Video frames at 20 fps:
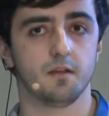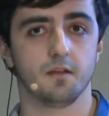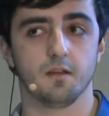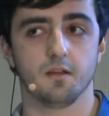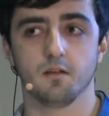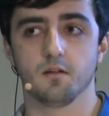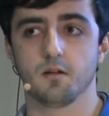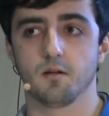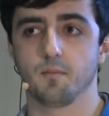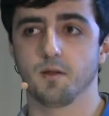
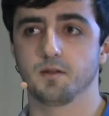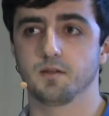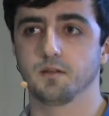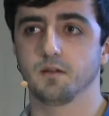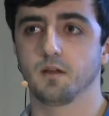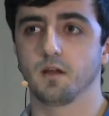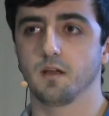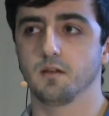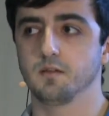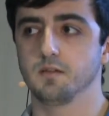
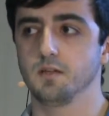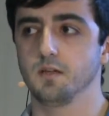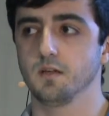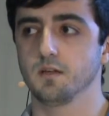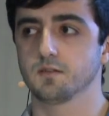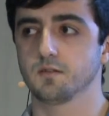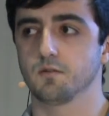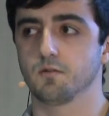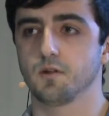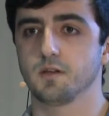incrementing ID
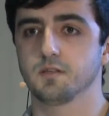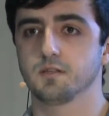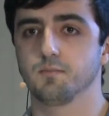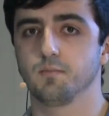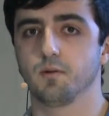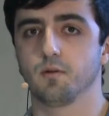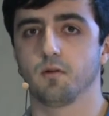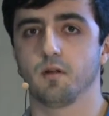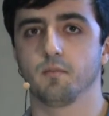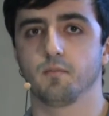as a REST
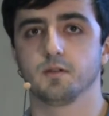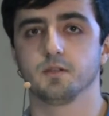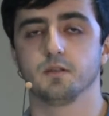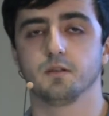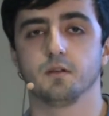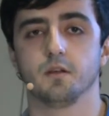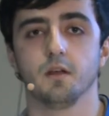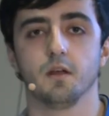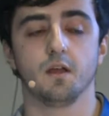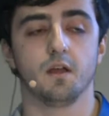
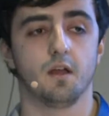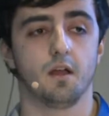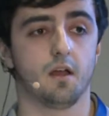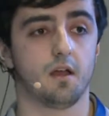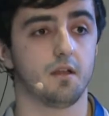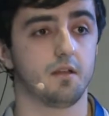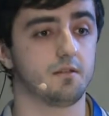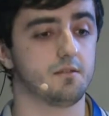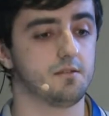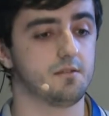parameter,
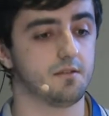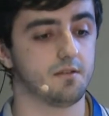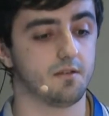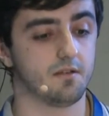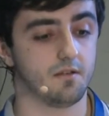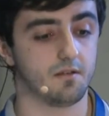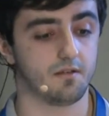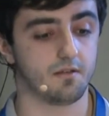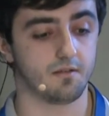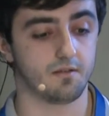and
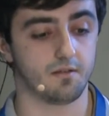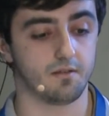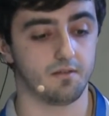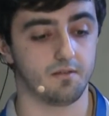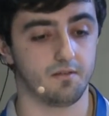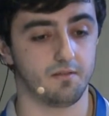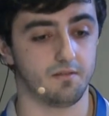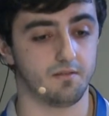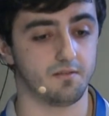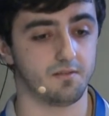
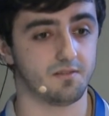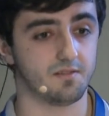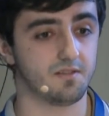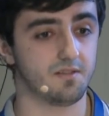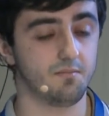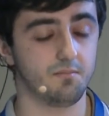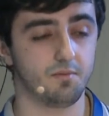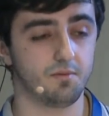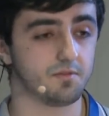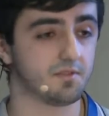
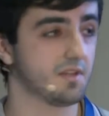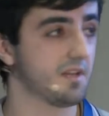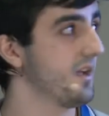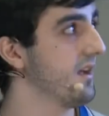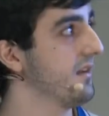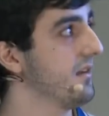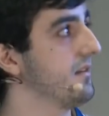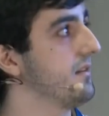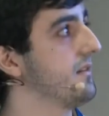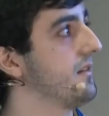simple
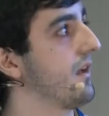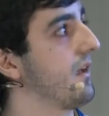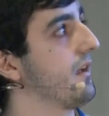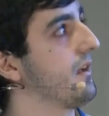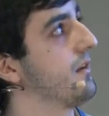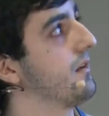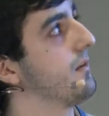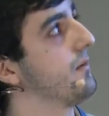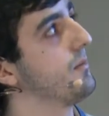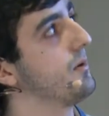scanner
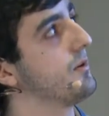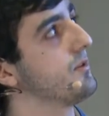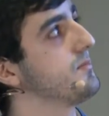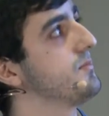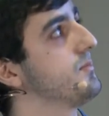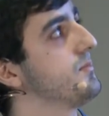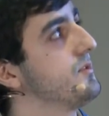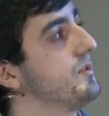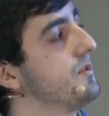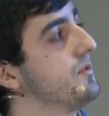like a
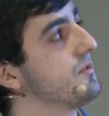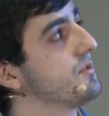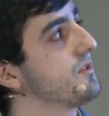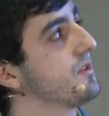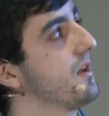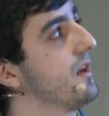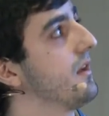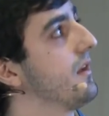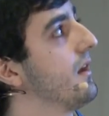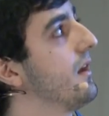WebSuite
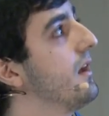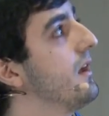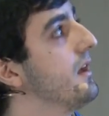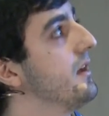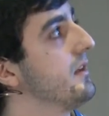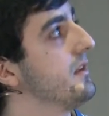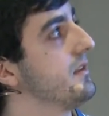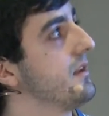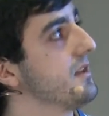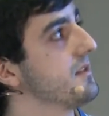scanner
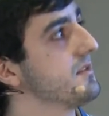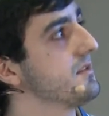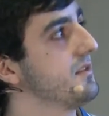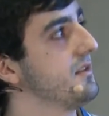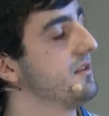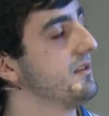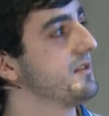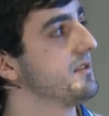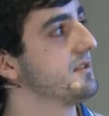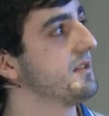doesn't
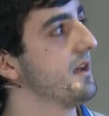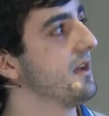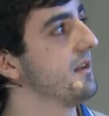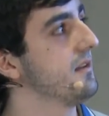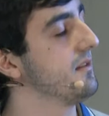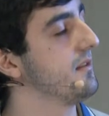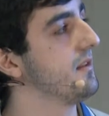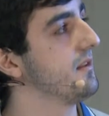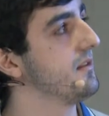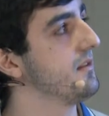
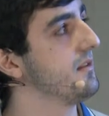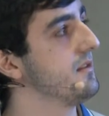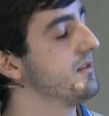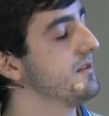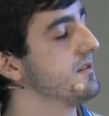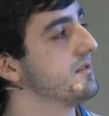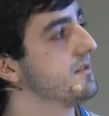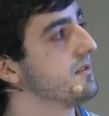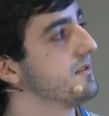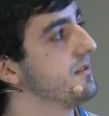understand that it
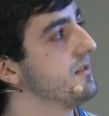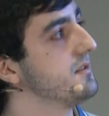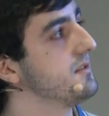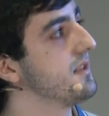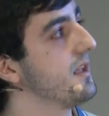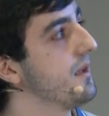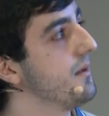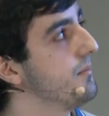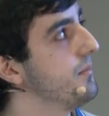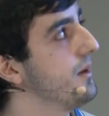is the
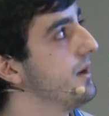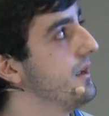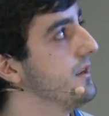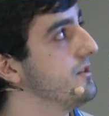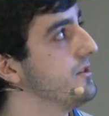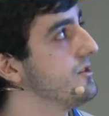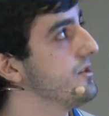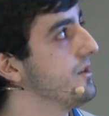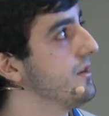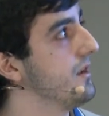same
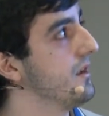page,